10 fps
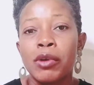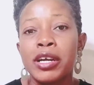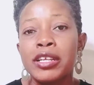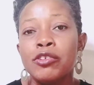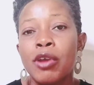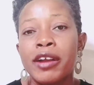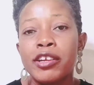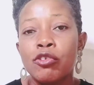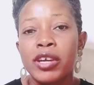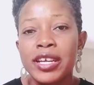When you are
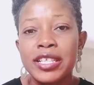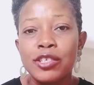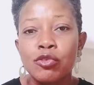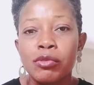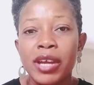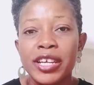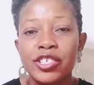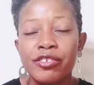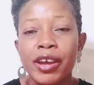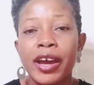relocating to
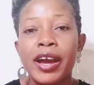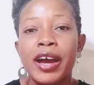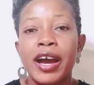Nigeria,